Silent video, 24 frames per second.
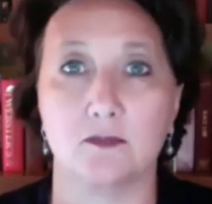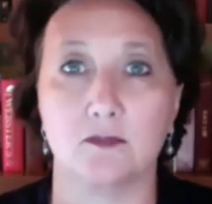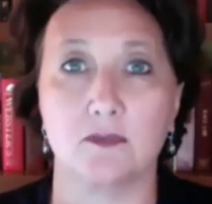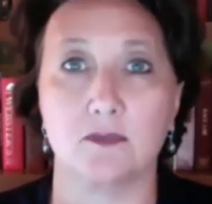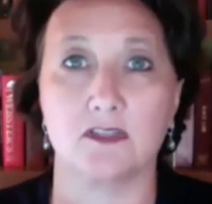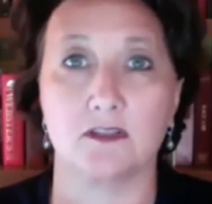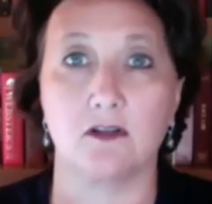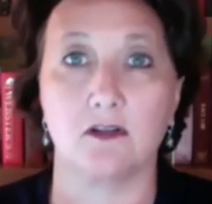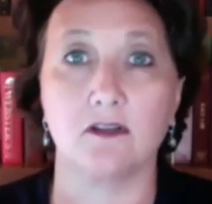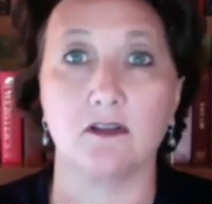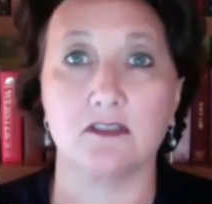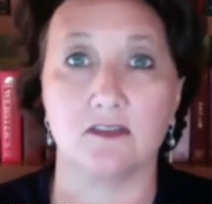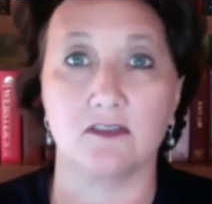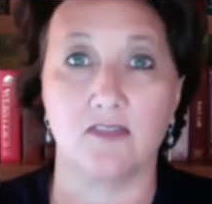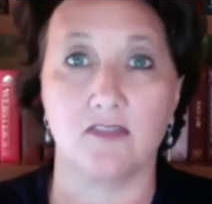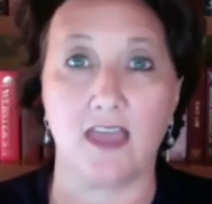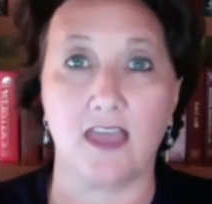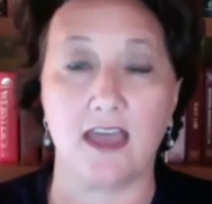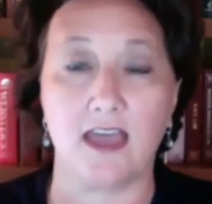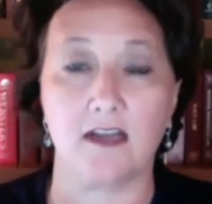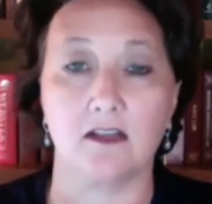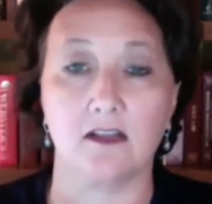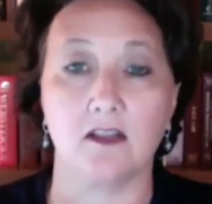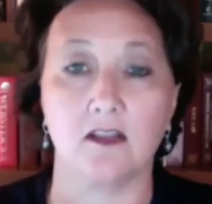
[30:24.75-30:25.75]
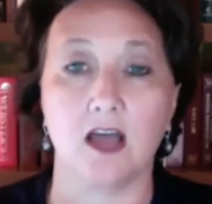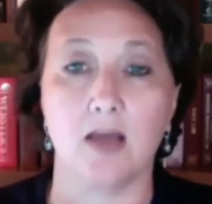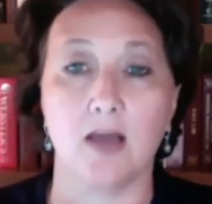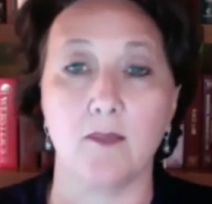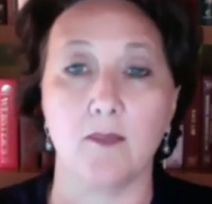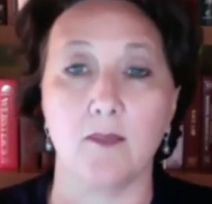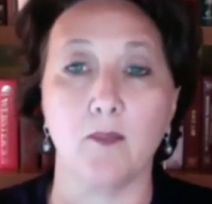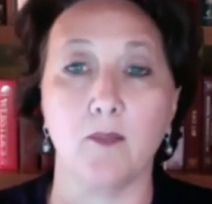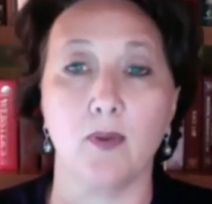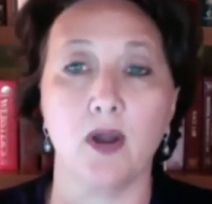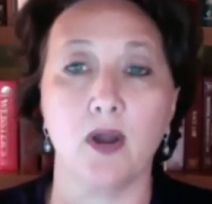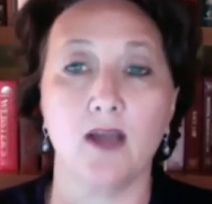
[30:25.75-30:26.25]
result of that
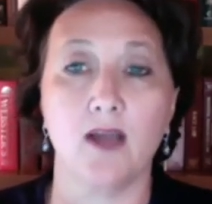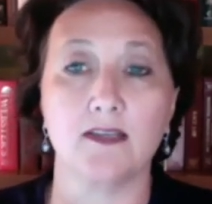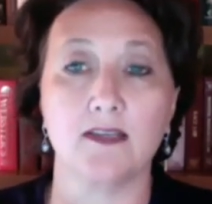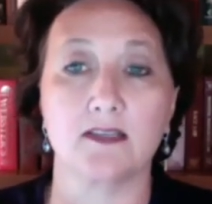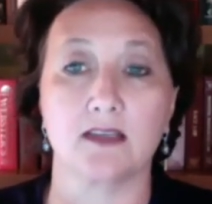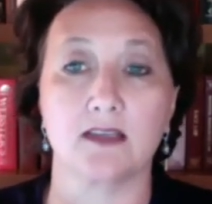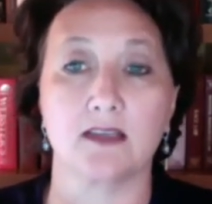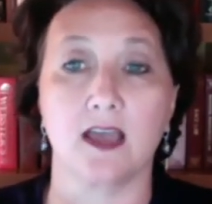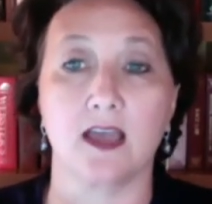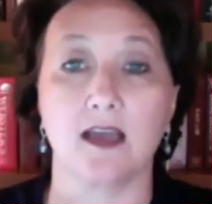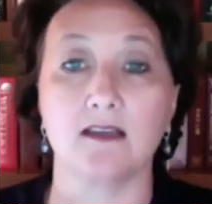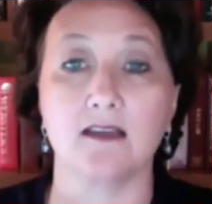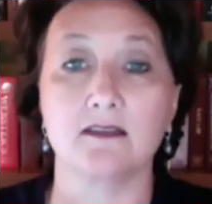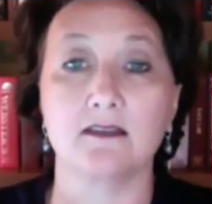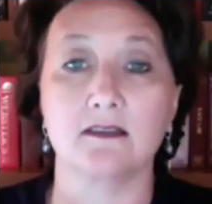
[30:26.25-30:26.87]
allotment process.